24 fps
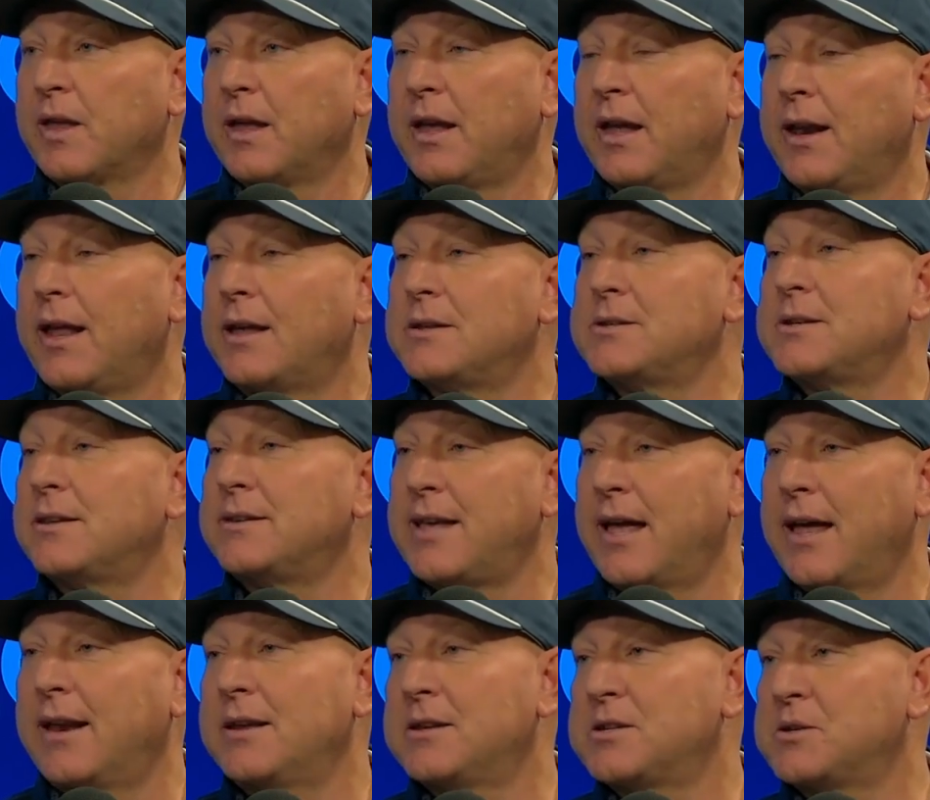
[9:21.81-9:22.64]
And as a
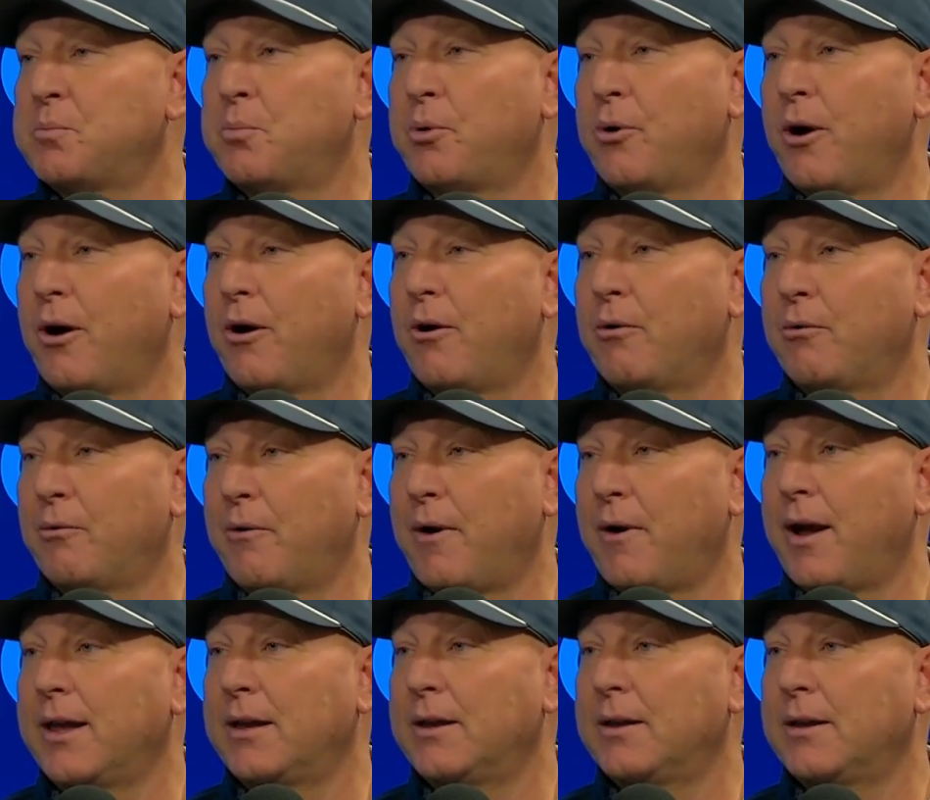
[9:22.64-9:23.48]
tennis pro,
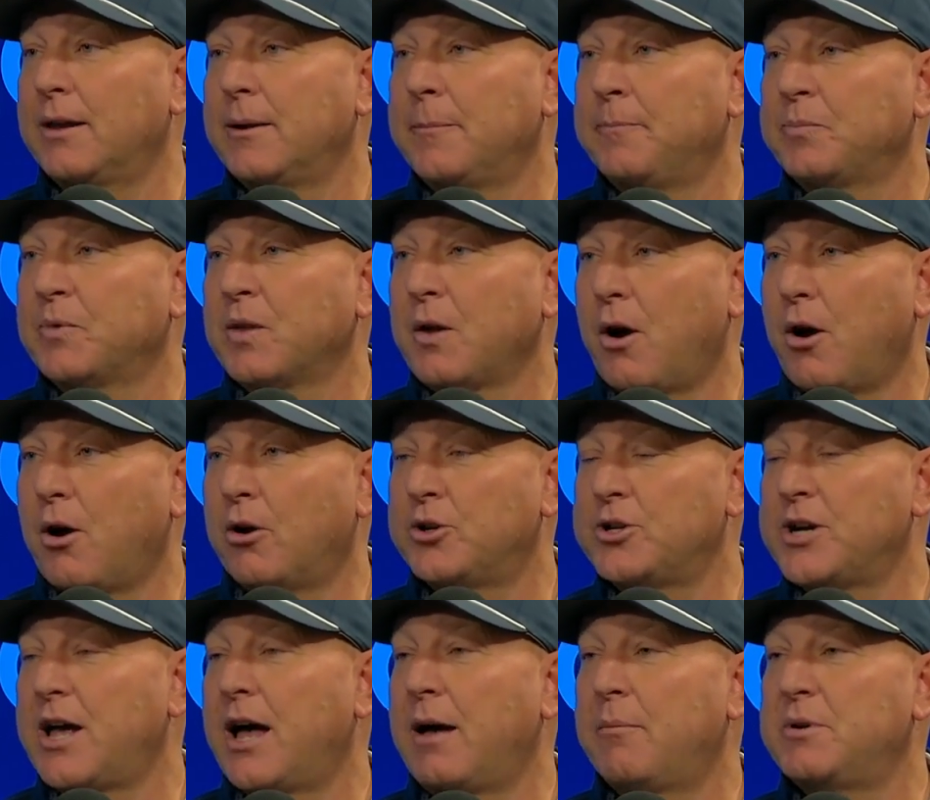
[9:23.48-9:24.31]
right, our
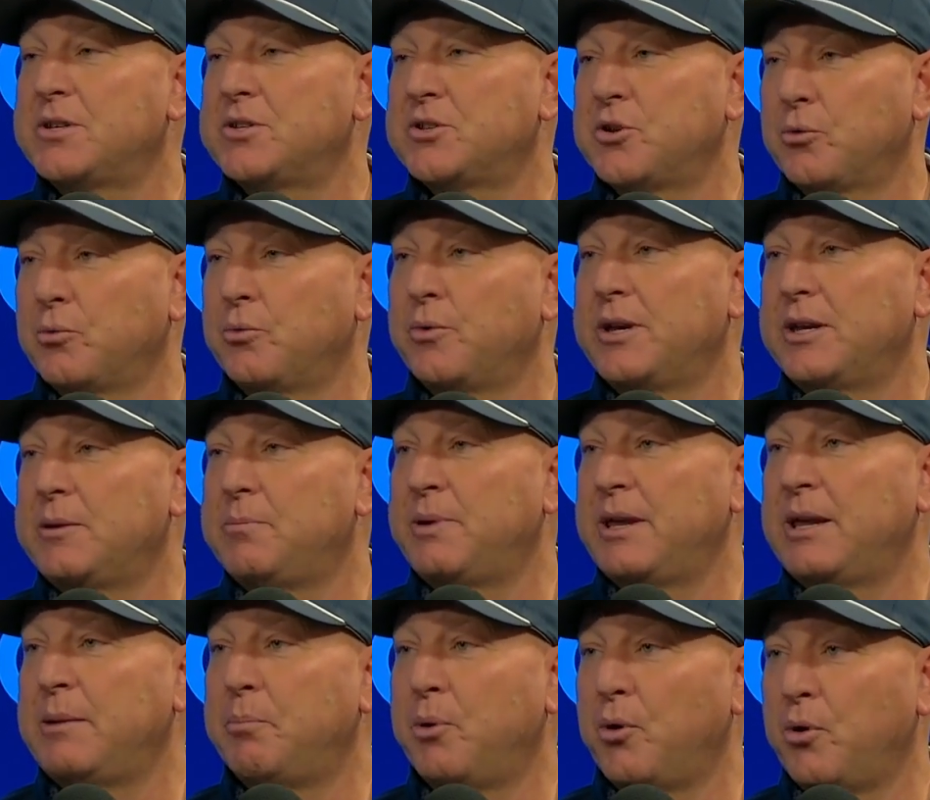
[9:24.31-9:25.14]
job is to read
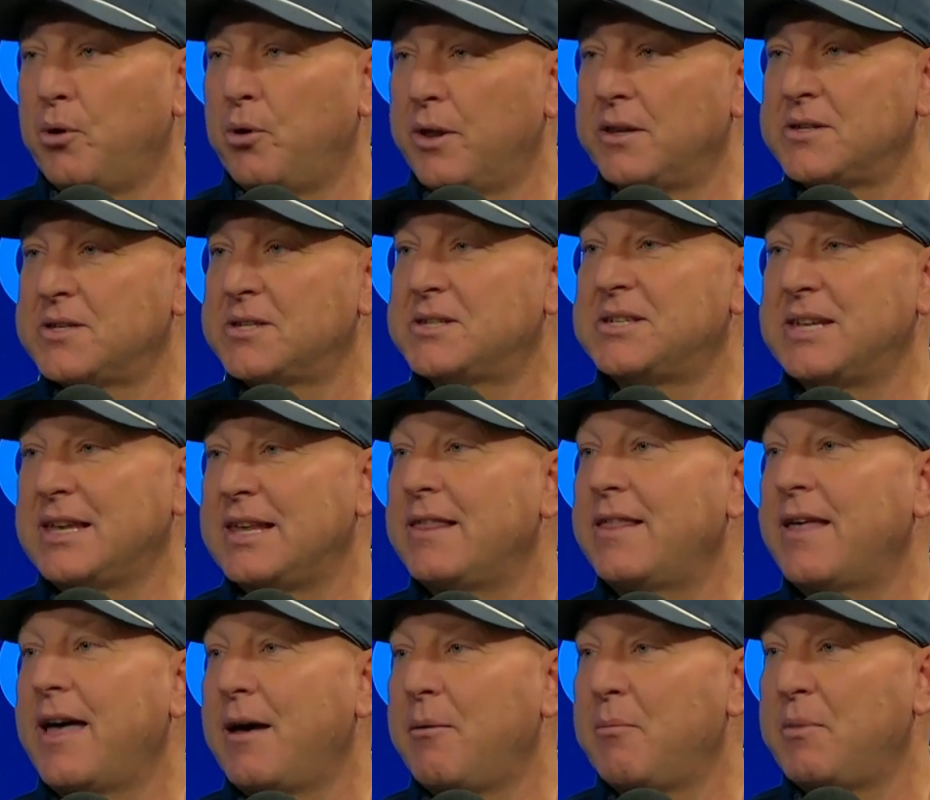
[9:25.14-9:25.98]
people and
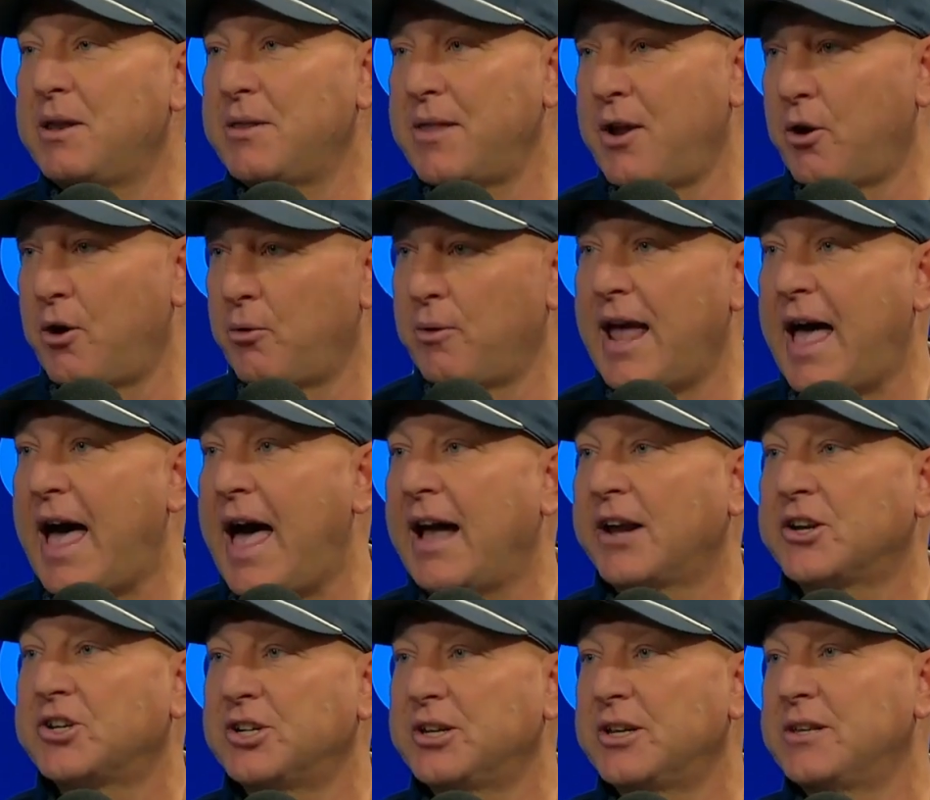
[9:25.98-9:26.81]
see them and their
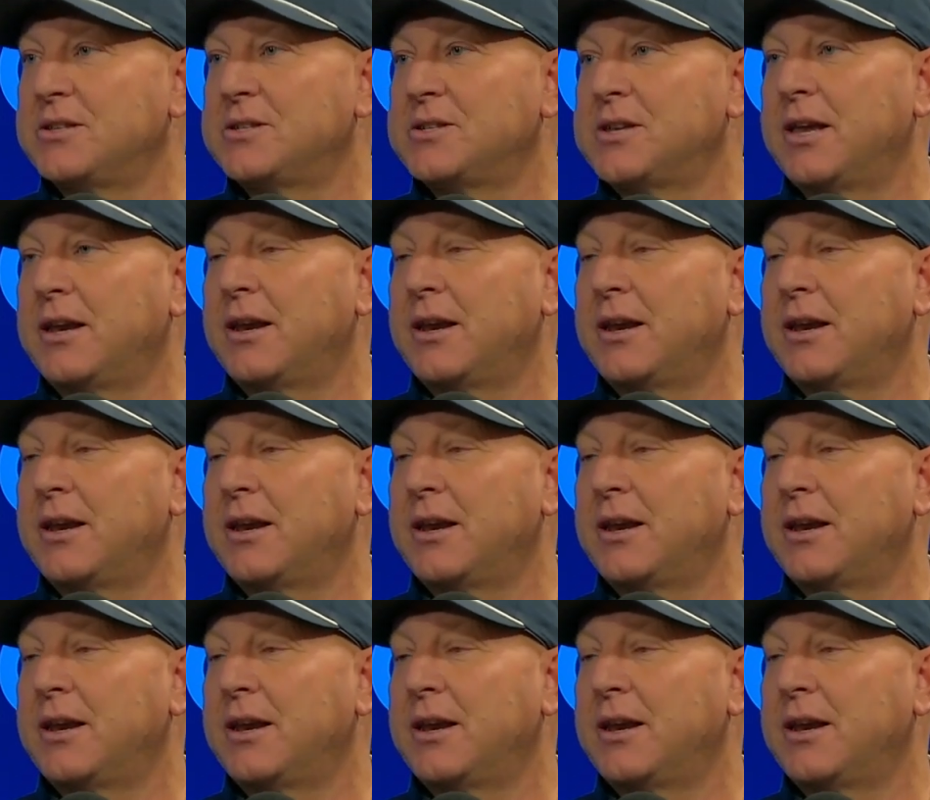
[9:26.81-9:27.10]
reactions.